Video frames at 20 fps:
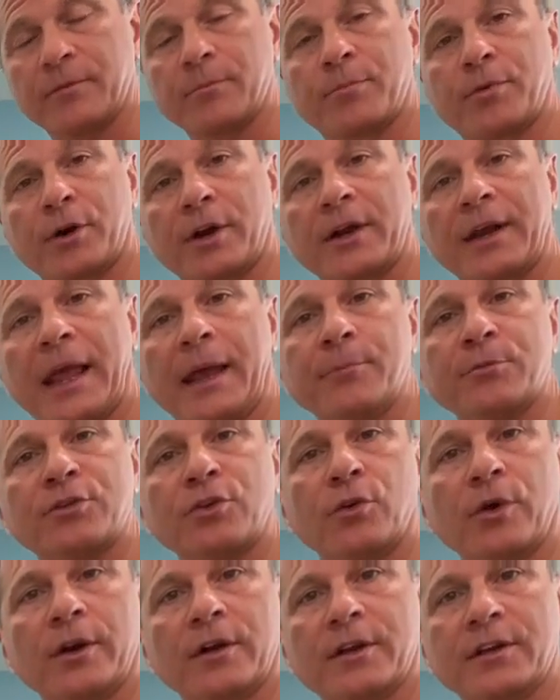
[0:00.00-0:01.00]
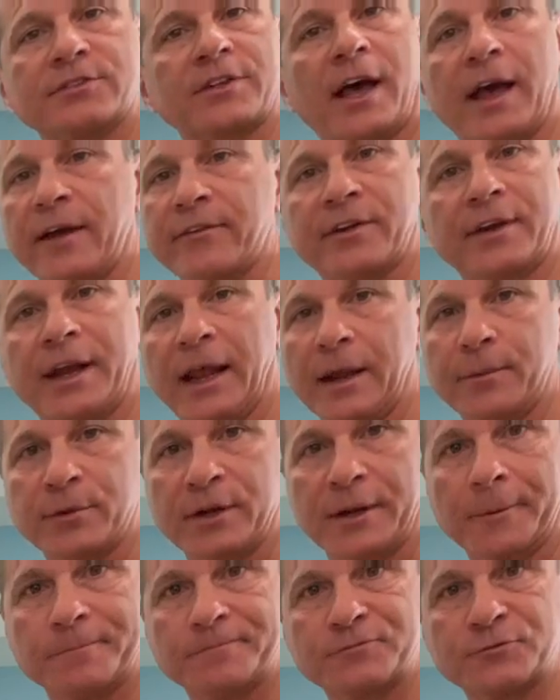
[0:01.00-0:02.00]
put a name to it, because I haven't named
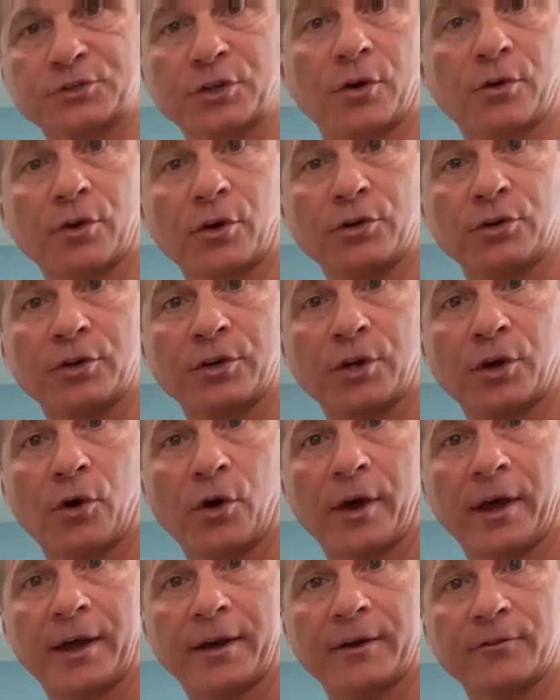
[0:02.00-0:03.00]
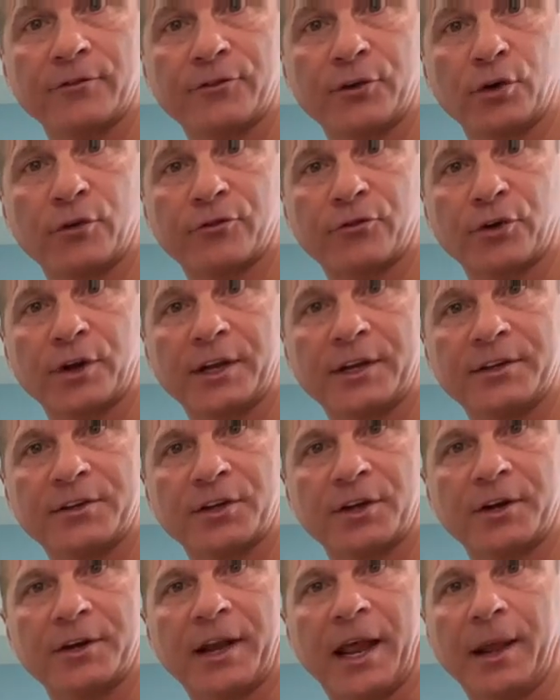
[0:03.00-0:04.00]
it. So you can go ahead and feel free
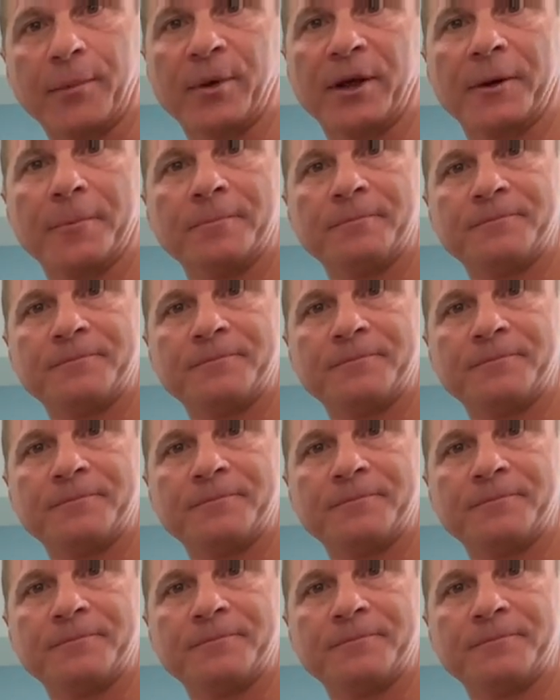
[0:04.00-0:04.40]
to name it.